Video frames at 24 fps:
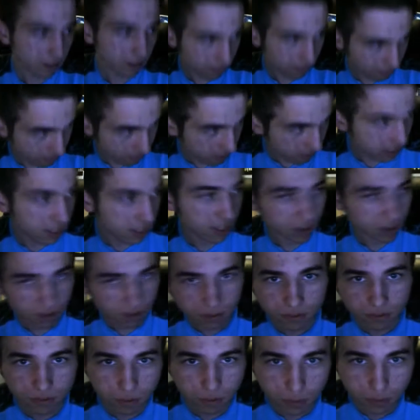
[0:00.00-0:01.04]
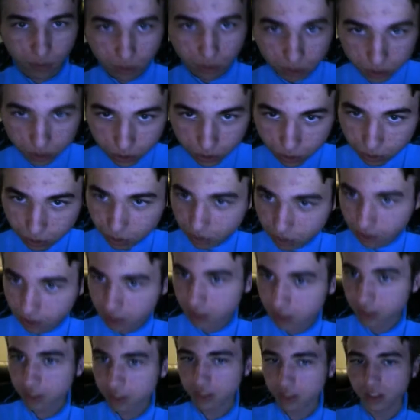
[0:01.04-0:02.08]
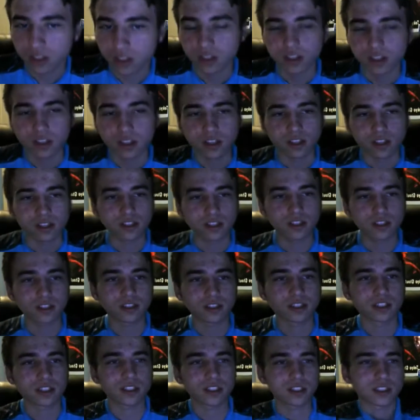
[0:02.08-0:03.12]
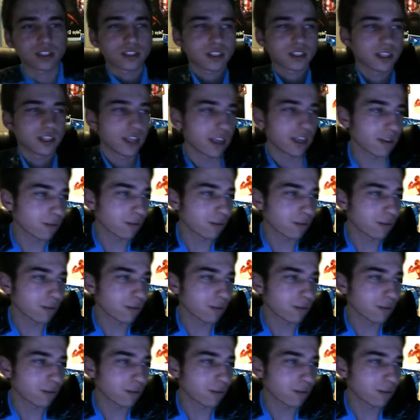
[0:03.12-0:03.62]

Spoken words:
video from yours truly. Today